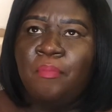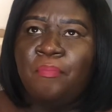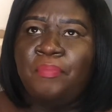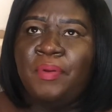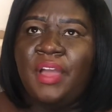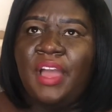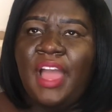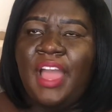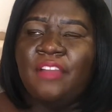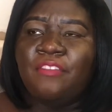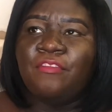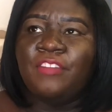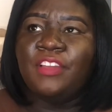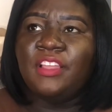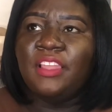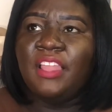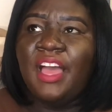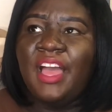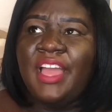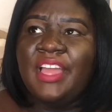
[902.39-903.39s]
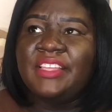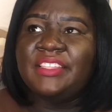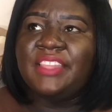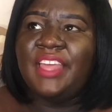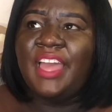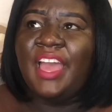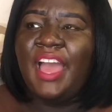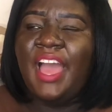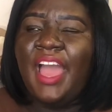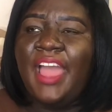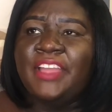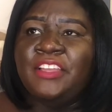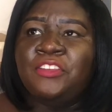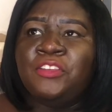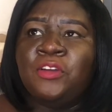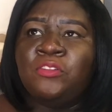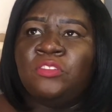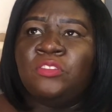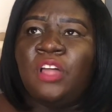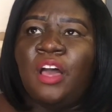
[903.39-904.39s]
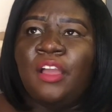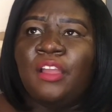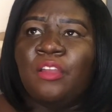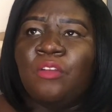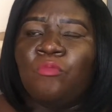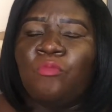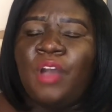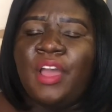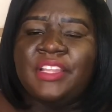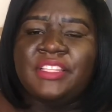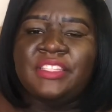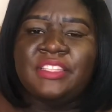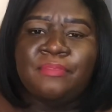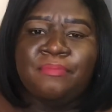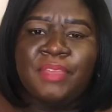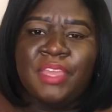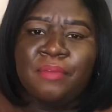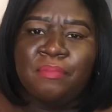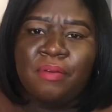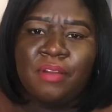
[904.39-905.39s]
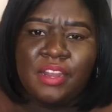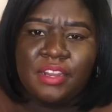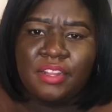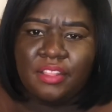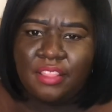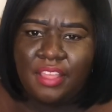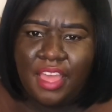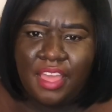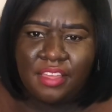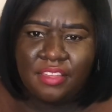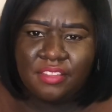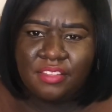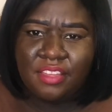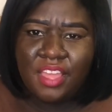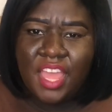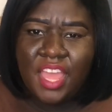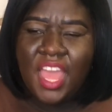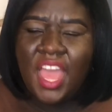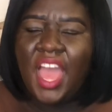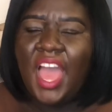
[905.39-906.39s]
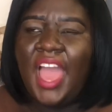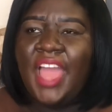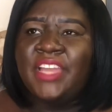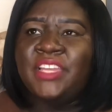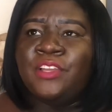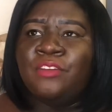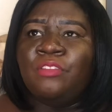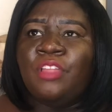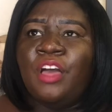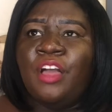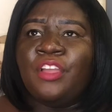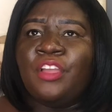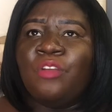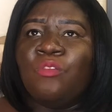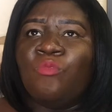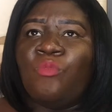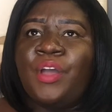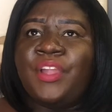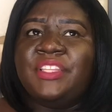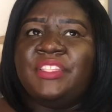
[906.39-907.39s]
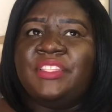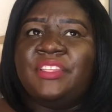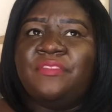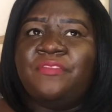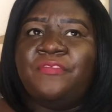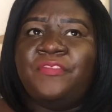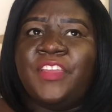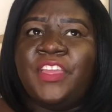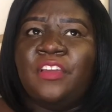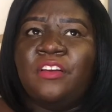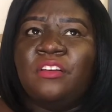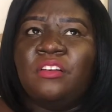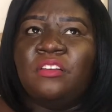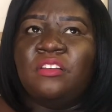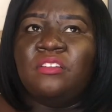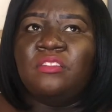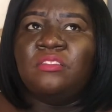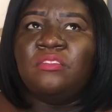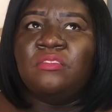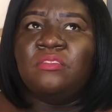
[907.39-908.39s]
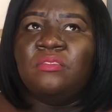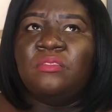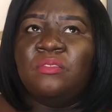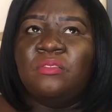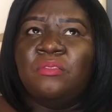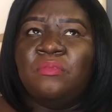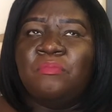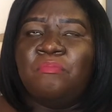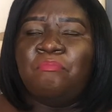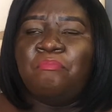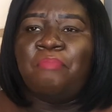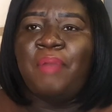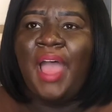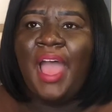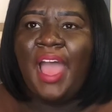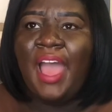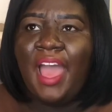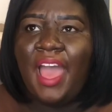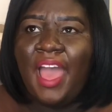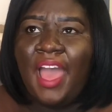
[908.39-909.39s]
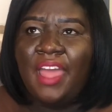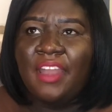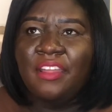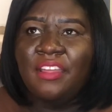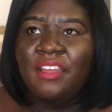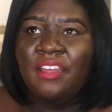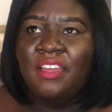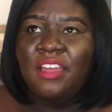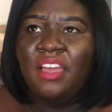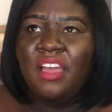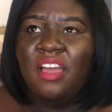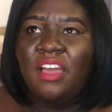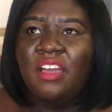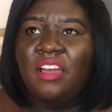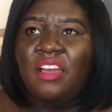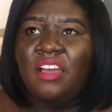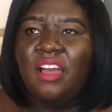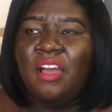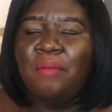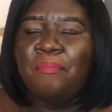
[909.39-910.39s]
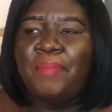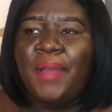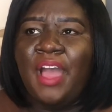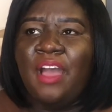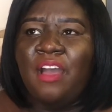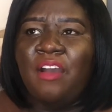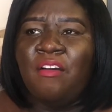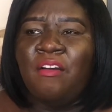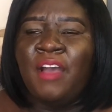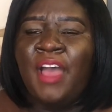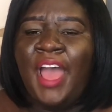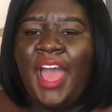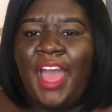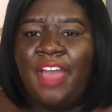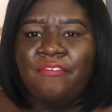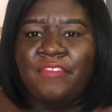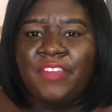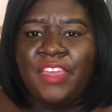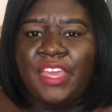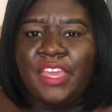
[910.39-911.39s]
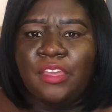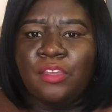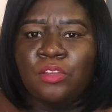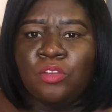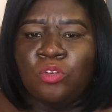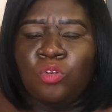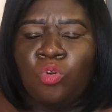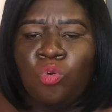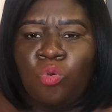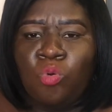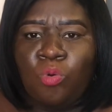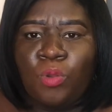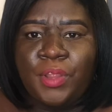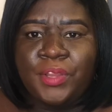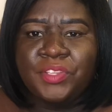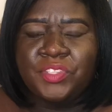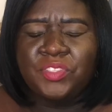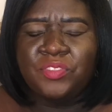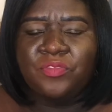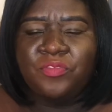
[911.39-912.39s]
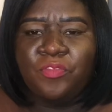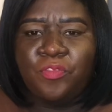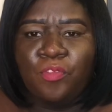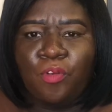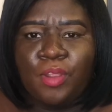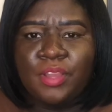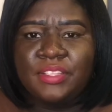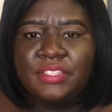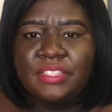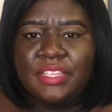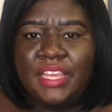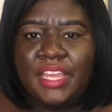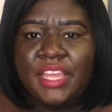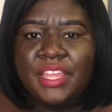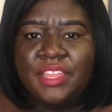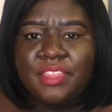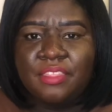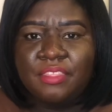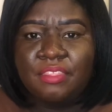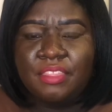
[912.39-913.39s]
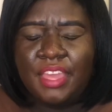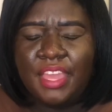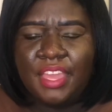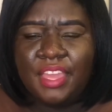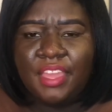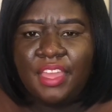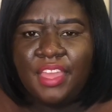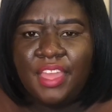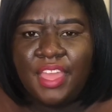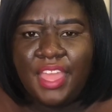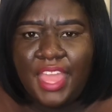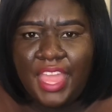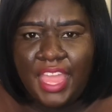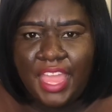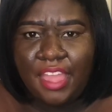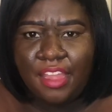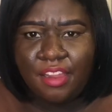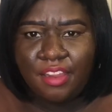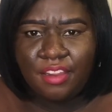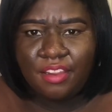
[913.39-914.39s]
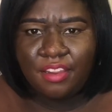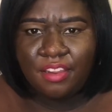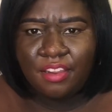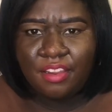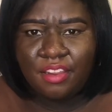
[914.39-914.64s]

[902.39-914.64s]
But I realized that I no longer wanted to be a part of that. I no longer wanted to feel bad about having coarse, 4C, thick hair.